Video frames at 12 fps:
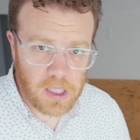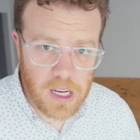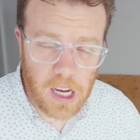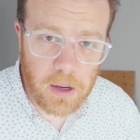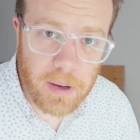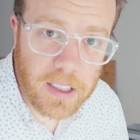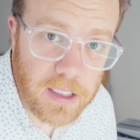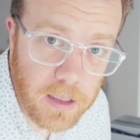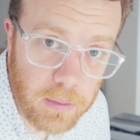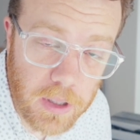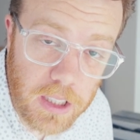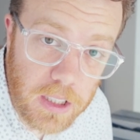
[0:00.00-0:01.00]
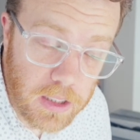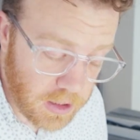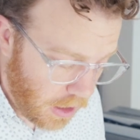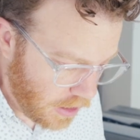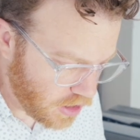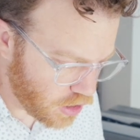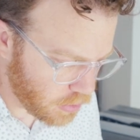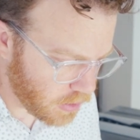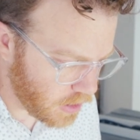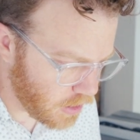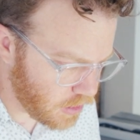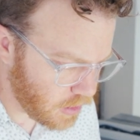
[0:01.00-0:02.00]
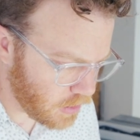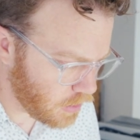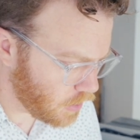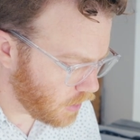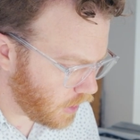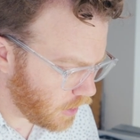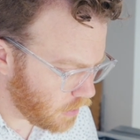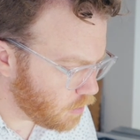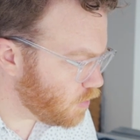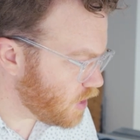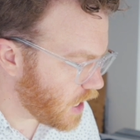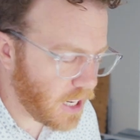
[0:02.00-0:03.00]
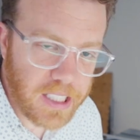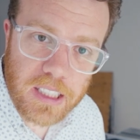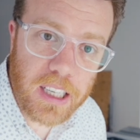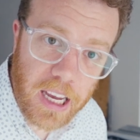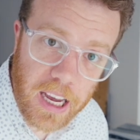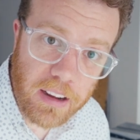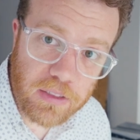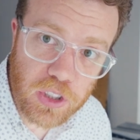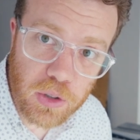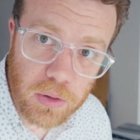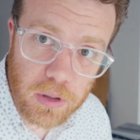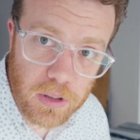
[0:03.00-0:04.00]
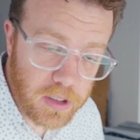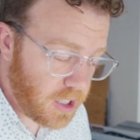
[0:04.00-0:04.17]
talk about some luxuries or like nice to have tools,